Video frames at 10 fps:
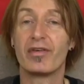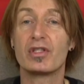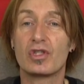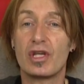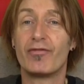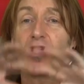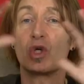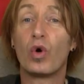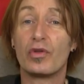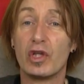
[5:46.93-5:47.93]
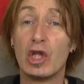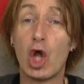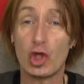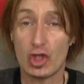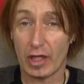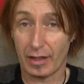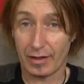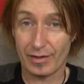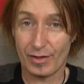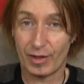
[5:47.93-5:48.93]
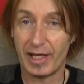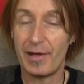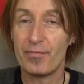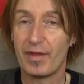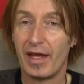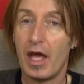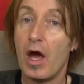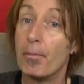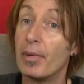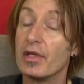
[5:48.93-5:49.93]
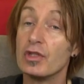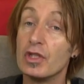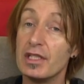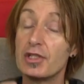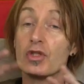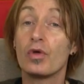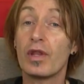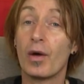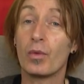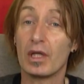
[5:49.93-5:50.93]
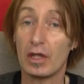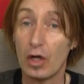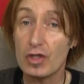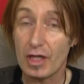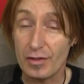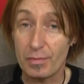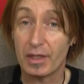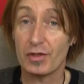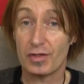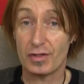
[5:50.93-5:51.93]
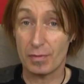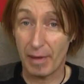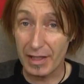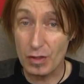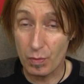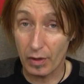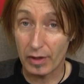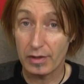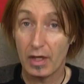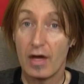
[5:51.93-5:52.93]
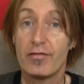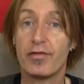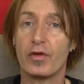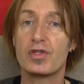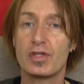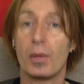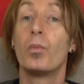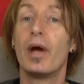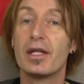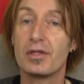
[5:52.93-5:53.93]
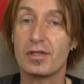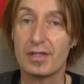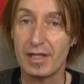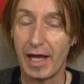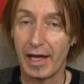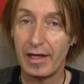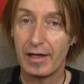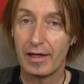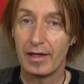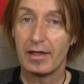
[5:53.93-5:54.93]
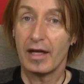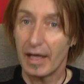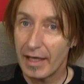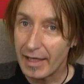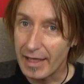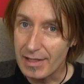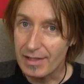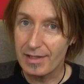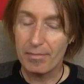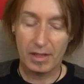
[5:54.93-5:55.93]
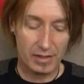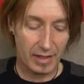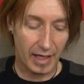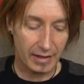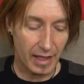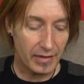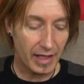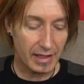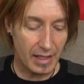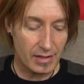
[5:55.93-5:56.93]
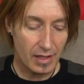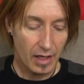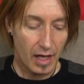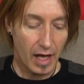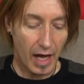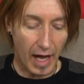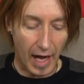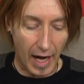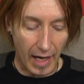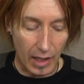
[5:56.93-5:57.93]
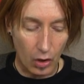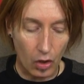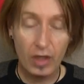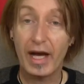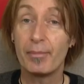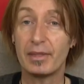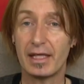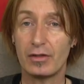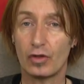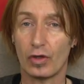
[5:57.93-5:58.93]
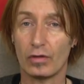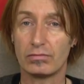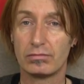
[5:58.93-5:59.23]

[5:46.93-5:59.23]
It's generally called lodgings, okay? But you need to know that word lodgings because the Spanish word for somewhere to stay is similar to that, and that is alojamiento.